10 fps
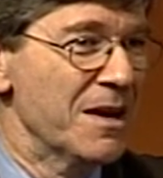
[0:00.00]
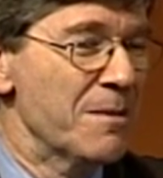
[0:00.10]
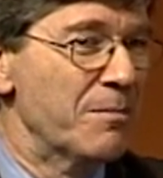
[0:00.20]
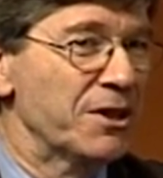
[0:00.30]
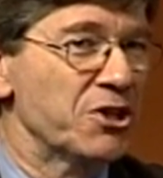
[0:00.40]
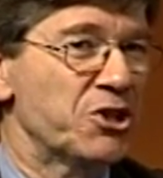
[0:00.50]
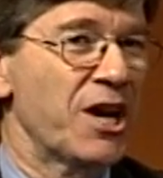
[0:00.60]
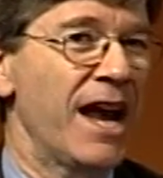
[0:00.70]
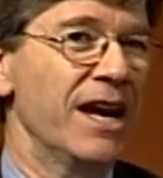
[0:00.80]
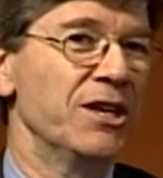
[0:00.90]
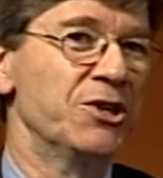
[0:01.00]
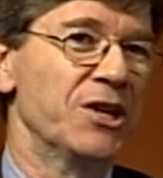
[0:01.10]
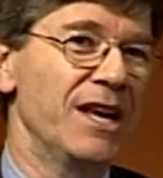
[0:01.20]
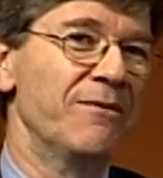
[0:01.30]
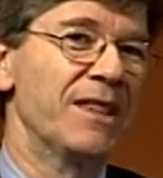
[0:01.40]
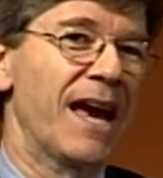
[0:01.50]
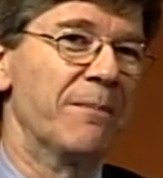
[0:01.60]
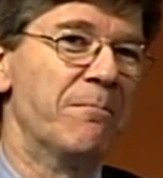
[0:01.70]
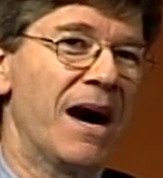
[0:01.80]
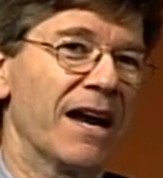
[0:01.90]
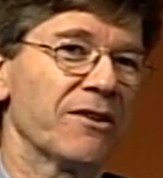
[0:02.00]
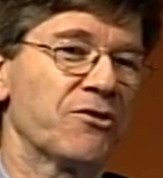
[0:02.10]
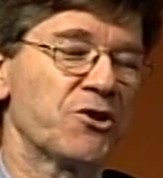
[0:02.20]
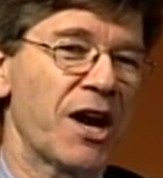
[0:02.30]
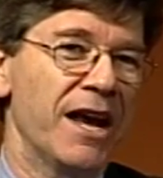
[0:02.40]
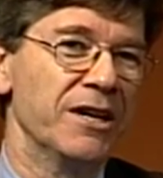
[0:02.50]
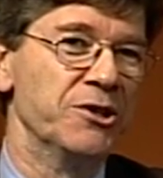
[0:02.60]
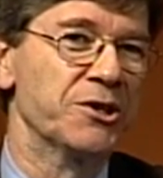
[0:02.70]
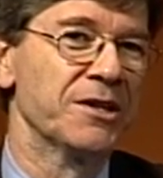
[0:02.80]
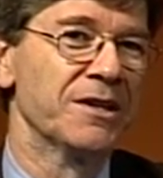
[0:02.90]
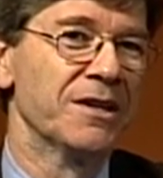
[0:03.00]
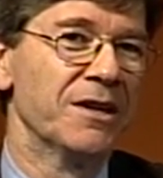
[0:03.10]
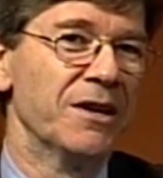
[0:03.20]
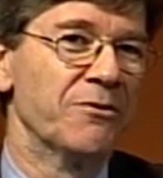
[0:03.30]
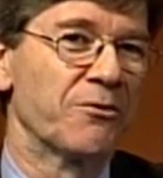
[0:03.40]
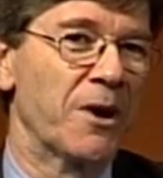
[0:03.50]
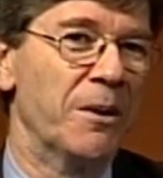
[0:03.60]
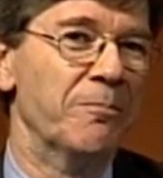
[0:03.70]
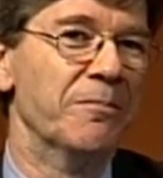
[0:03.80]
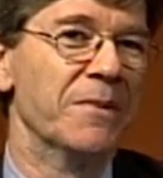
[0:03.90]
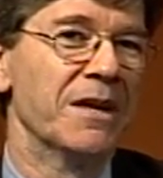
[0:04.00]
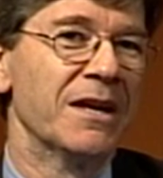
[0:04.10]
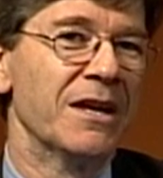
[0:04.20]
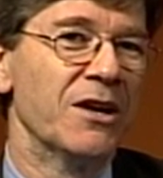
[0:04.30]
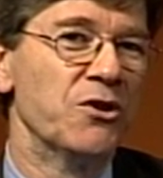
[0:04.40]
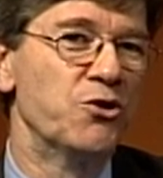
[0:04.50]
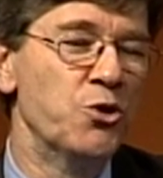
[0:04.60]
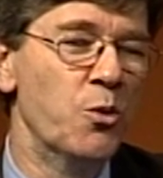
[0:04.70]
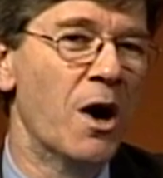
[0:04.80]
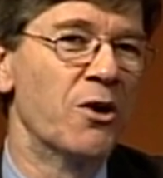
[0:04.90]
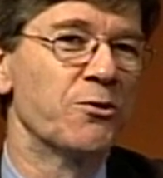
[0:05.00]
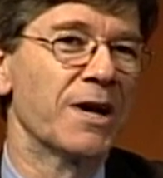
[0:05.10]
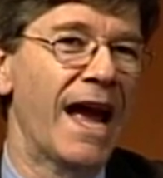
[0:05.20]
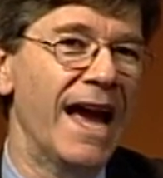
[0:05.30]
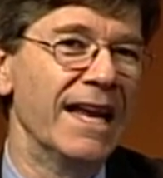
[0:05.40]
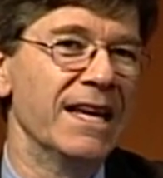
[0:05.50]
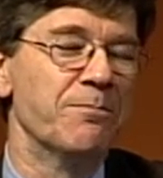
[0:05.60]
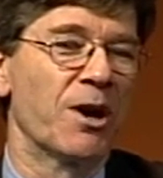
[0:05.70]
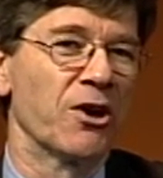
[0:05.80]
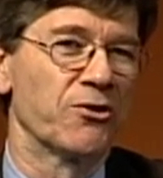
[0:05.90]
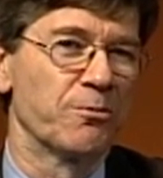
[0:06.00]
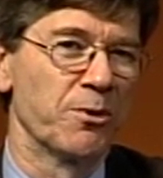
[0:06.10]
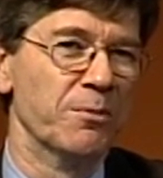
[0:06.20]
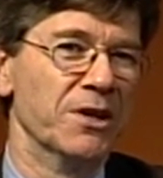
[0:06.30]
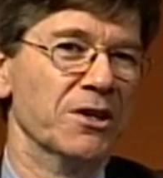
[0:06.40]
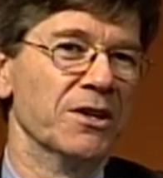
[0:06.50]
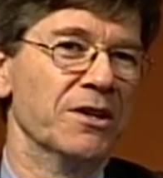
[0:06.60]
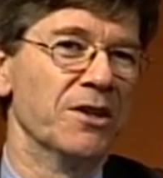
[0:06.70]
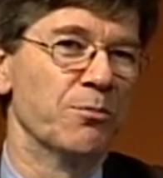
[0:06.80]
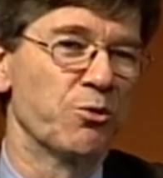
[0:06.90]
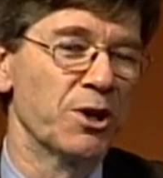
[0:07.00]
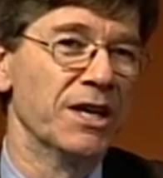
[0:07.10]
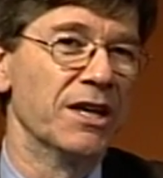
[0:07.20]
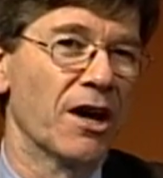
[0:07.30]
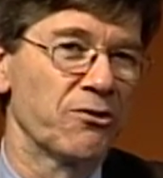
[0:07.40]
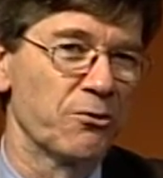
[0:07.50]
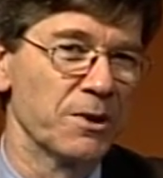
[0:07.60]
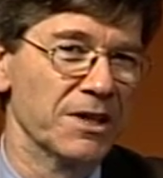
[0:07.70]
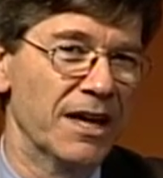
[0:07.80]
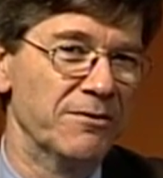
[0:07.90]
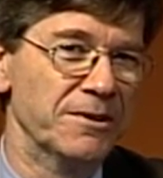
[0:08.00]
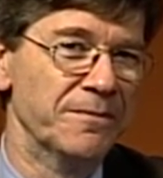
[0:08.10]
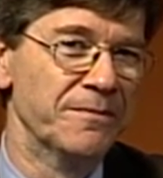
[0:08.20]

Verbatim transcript: But the change, even that modest change from 280 parts per million, the pre industrial level,